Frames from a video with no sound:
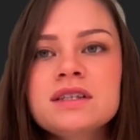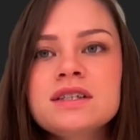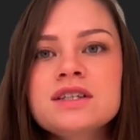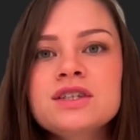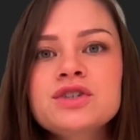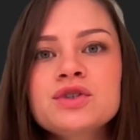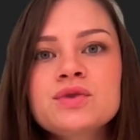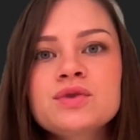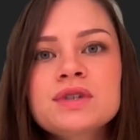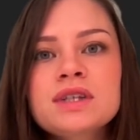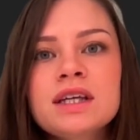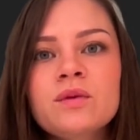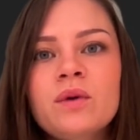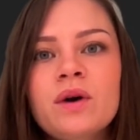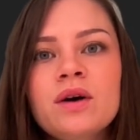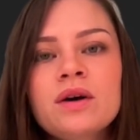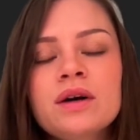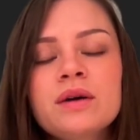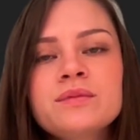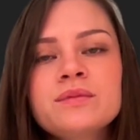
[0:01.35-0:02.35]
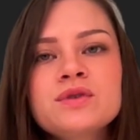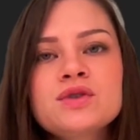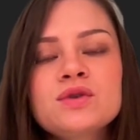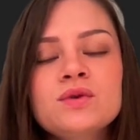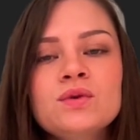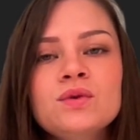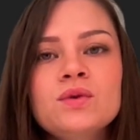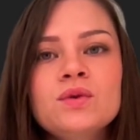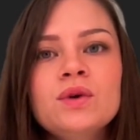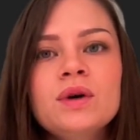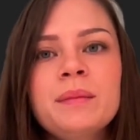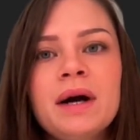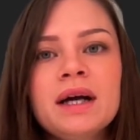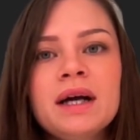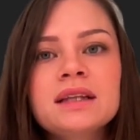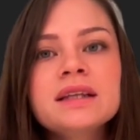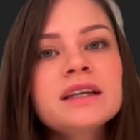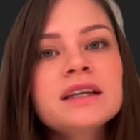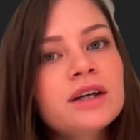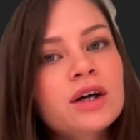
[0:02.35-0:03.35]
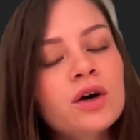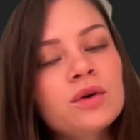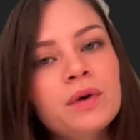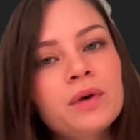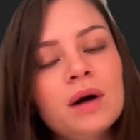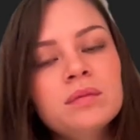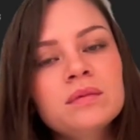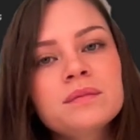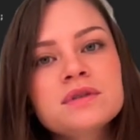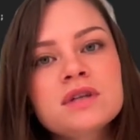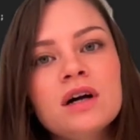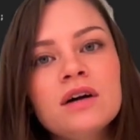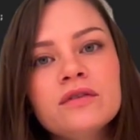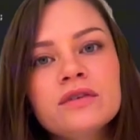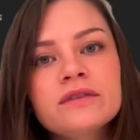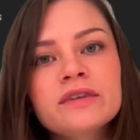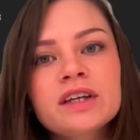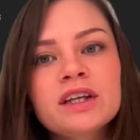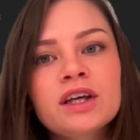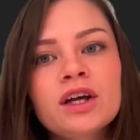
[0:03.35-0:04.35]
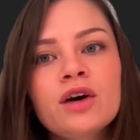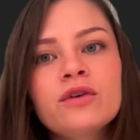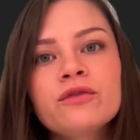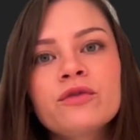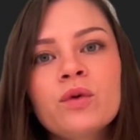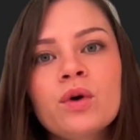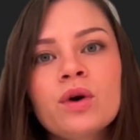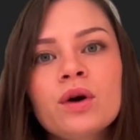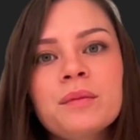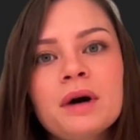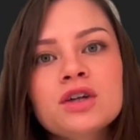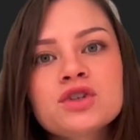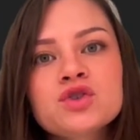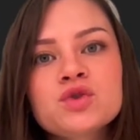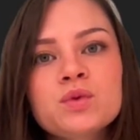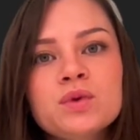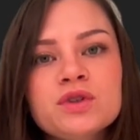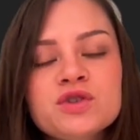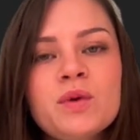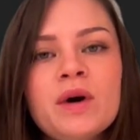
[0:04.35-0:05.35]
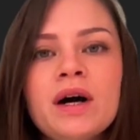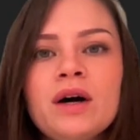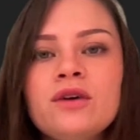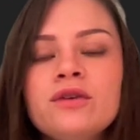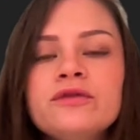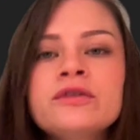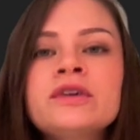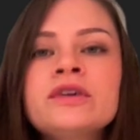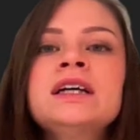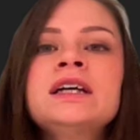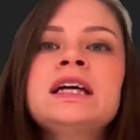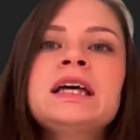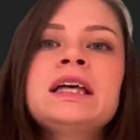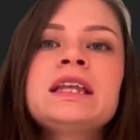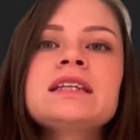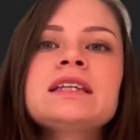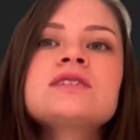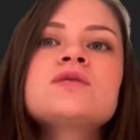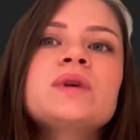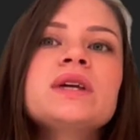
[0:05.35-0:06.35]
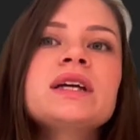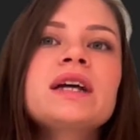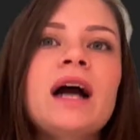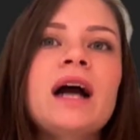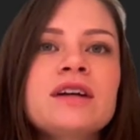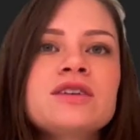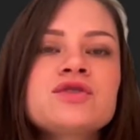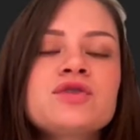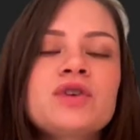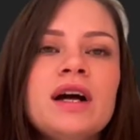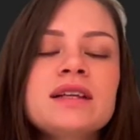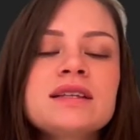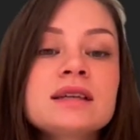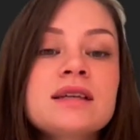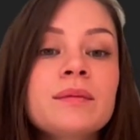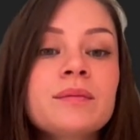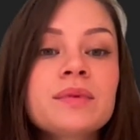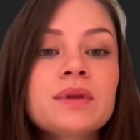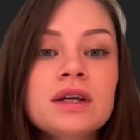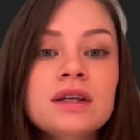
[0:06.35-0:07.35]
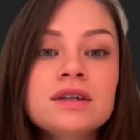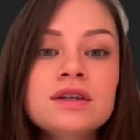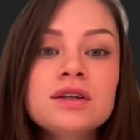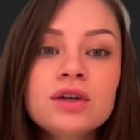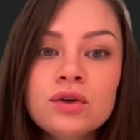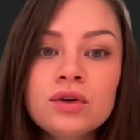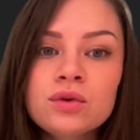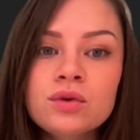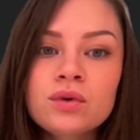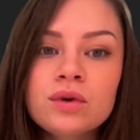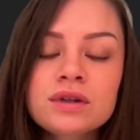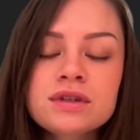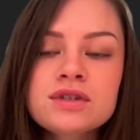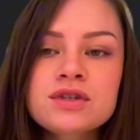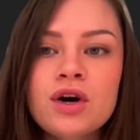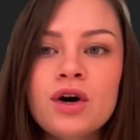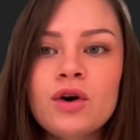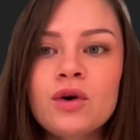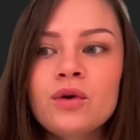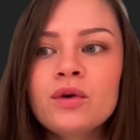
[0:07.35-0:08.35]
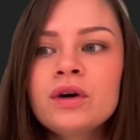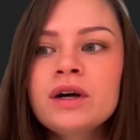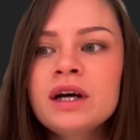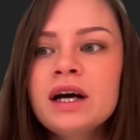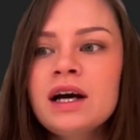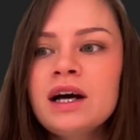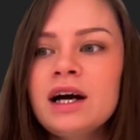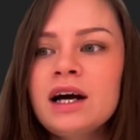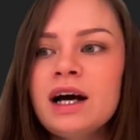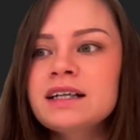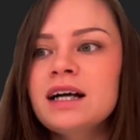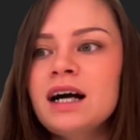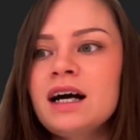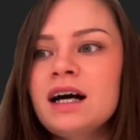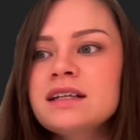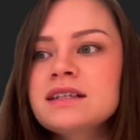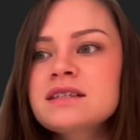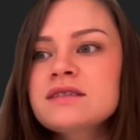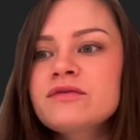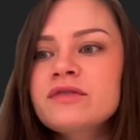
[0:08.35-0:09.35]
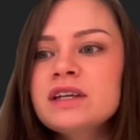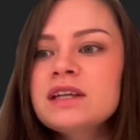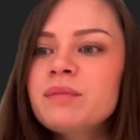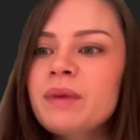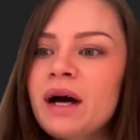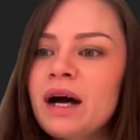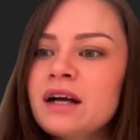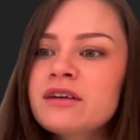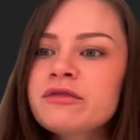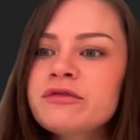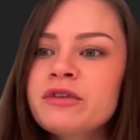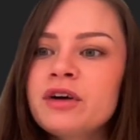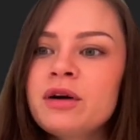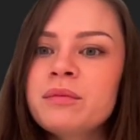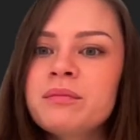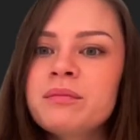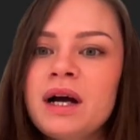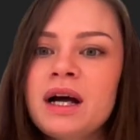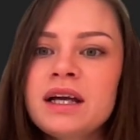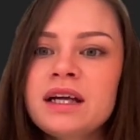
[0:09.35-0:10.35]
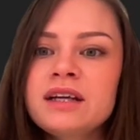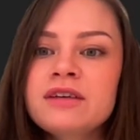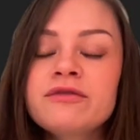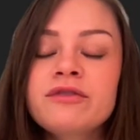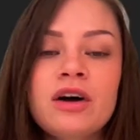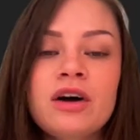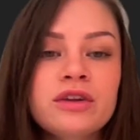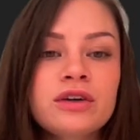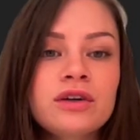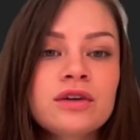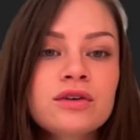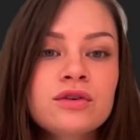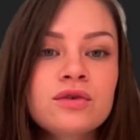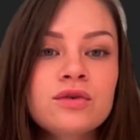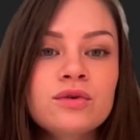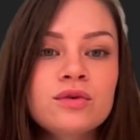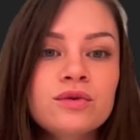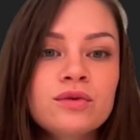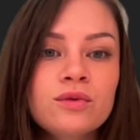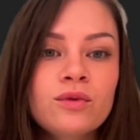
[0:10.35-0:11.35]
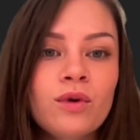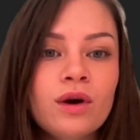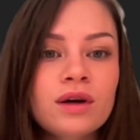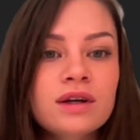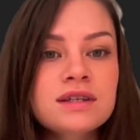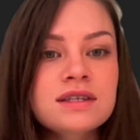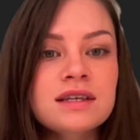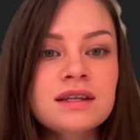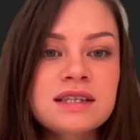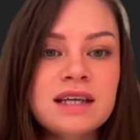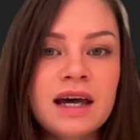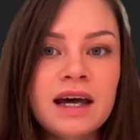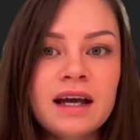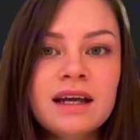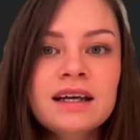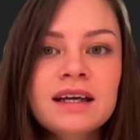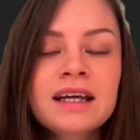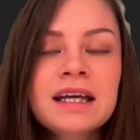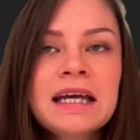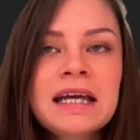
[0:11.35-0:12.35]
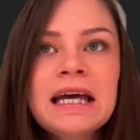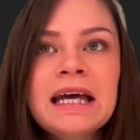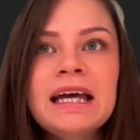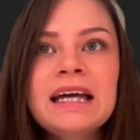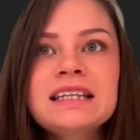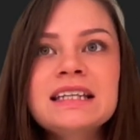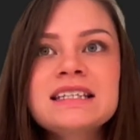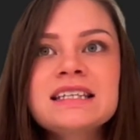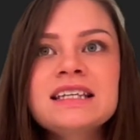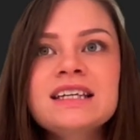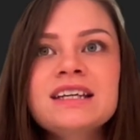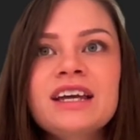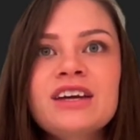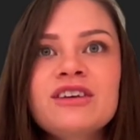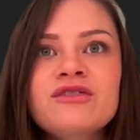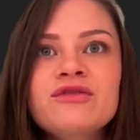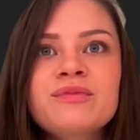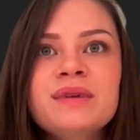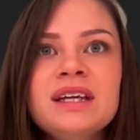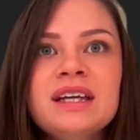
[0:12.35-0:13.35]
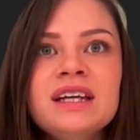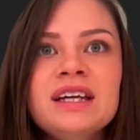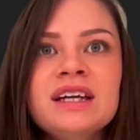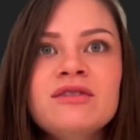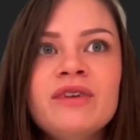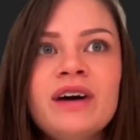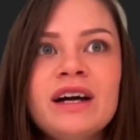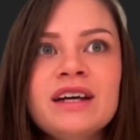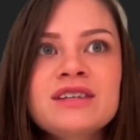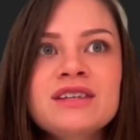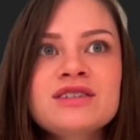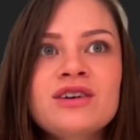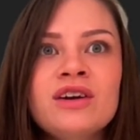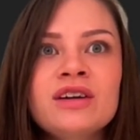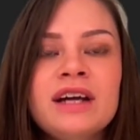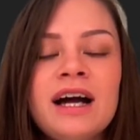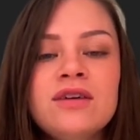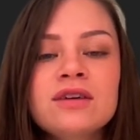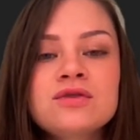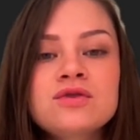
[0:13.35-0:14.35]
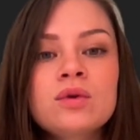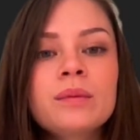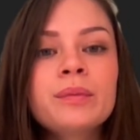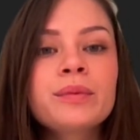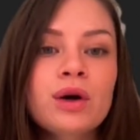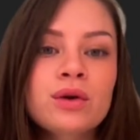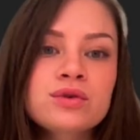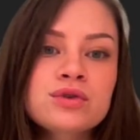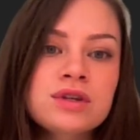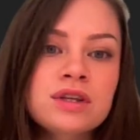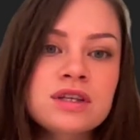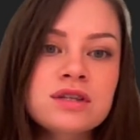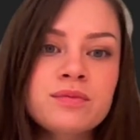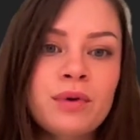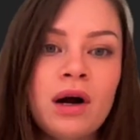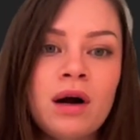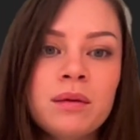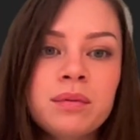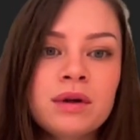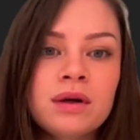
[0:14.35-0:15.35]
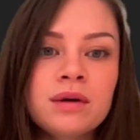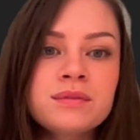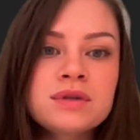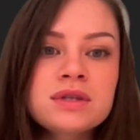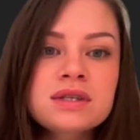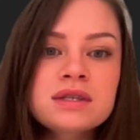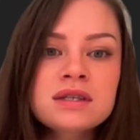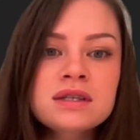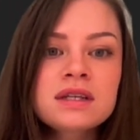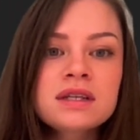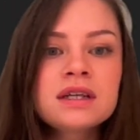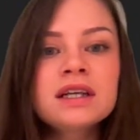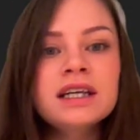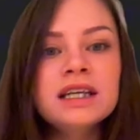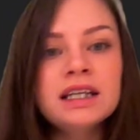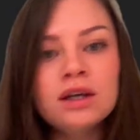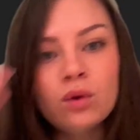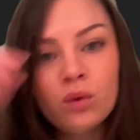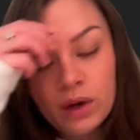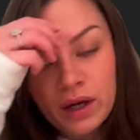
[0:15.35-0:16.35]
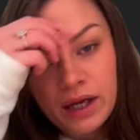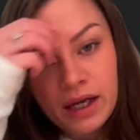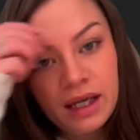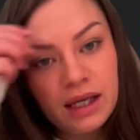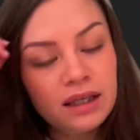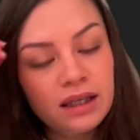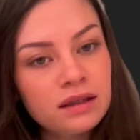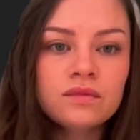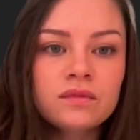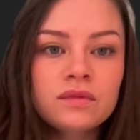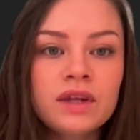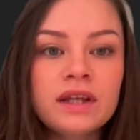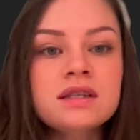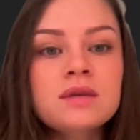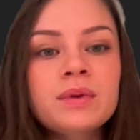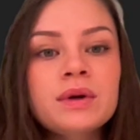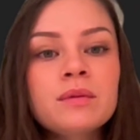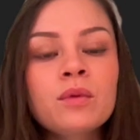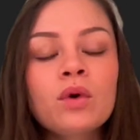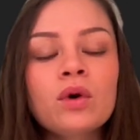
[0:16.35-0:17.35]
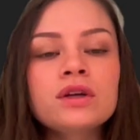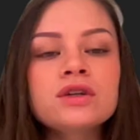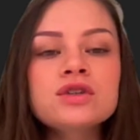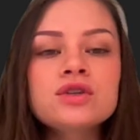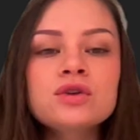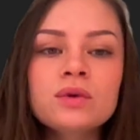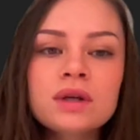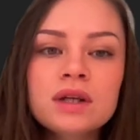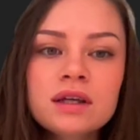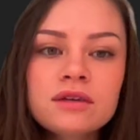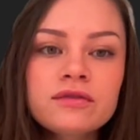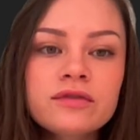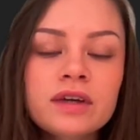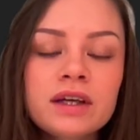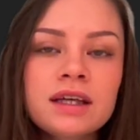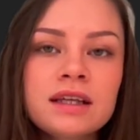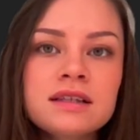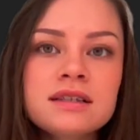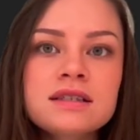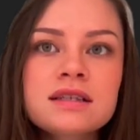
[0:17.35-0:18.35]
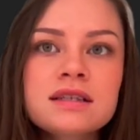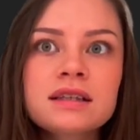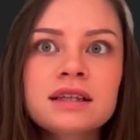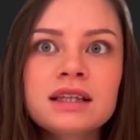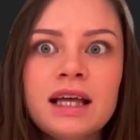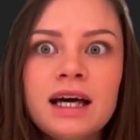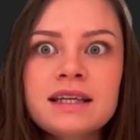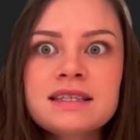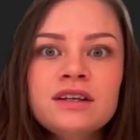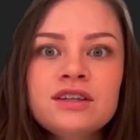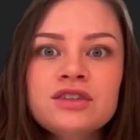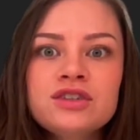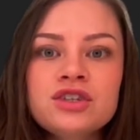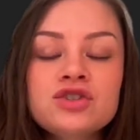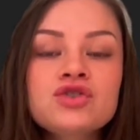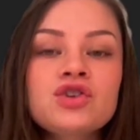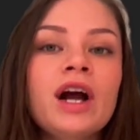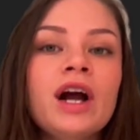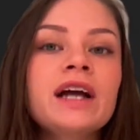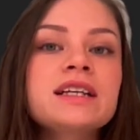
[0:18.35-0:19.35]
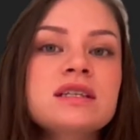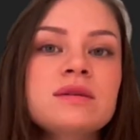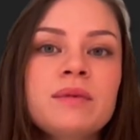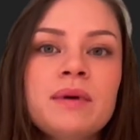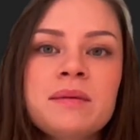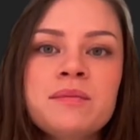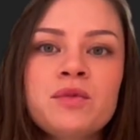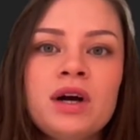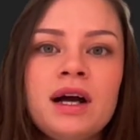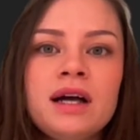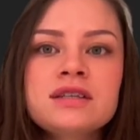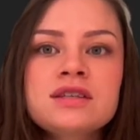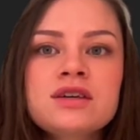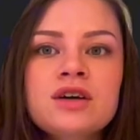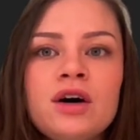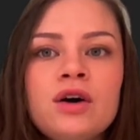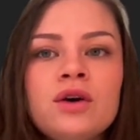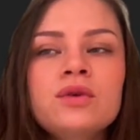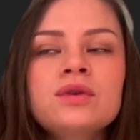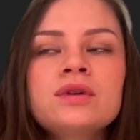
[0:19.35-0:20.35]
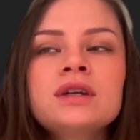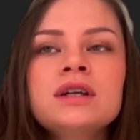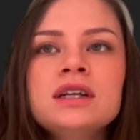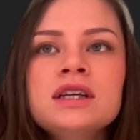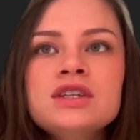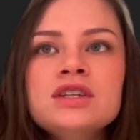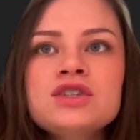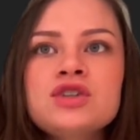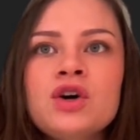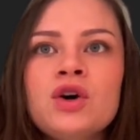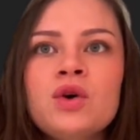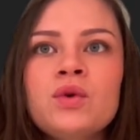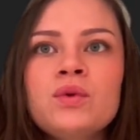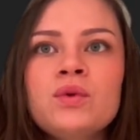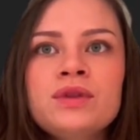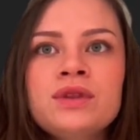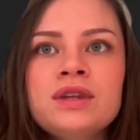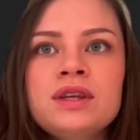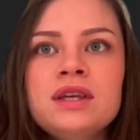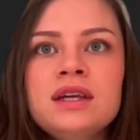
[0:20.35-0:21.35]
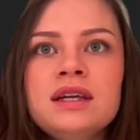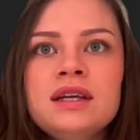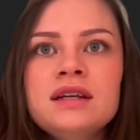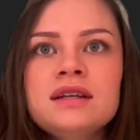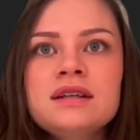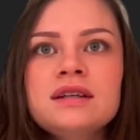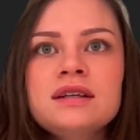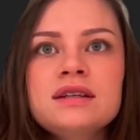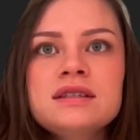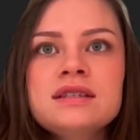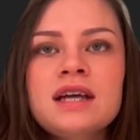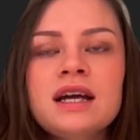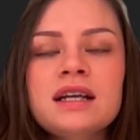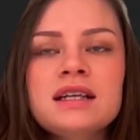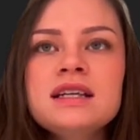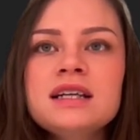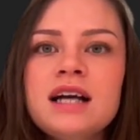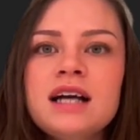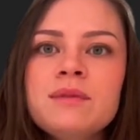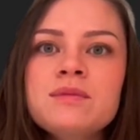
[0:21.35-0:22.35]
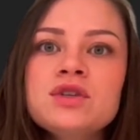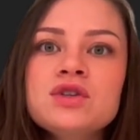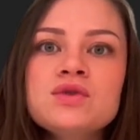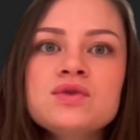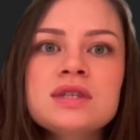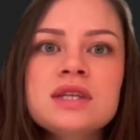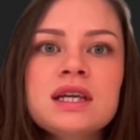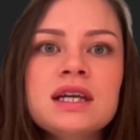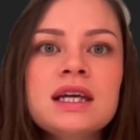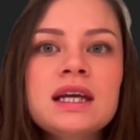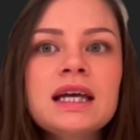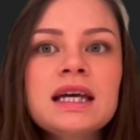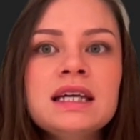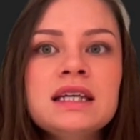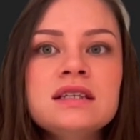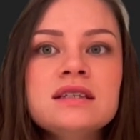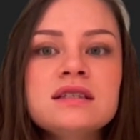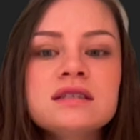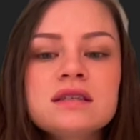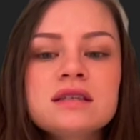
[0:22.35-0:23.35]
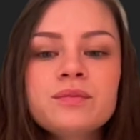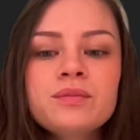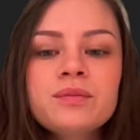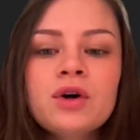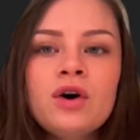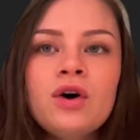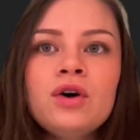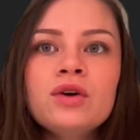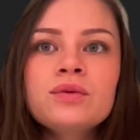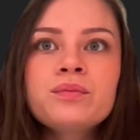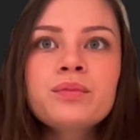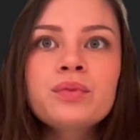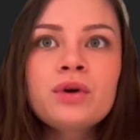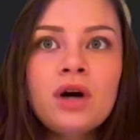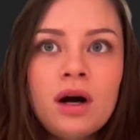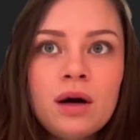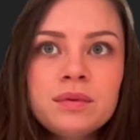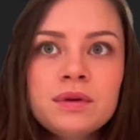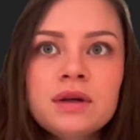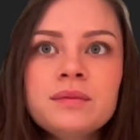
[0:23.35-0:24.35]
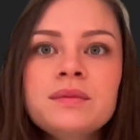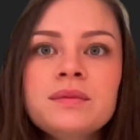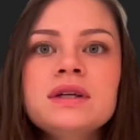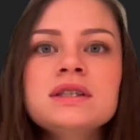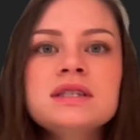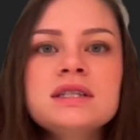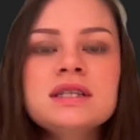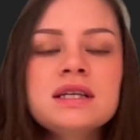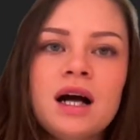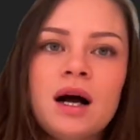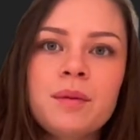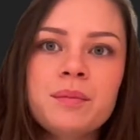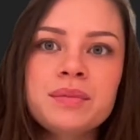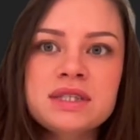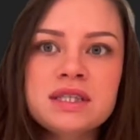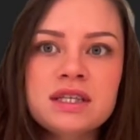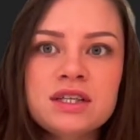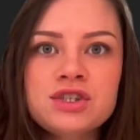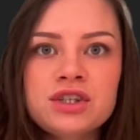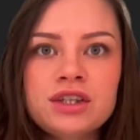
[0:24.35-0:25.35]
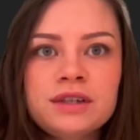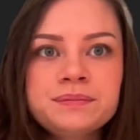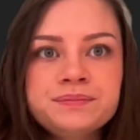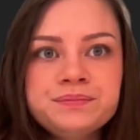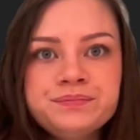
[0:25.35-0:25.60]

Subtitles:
Jute and welcome to my Leetcode problem solving video for Module 12. This week I tried something new, so I got feedback from my father who works in tech, and he gave me advice on how to approach these problems in a way that's a bit more intuitive and less just trying to memorize code. So the technique I'm using is called problem decomposition.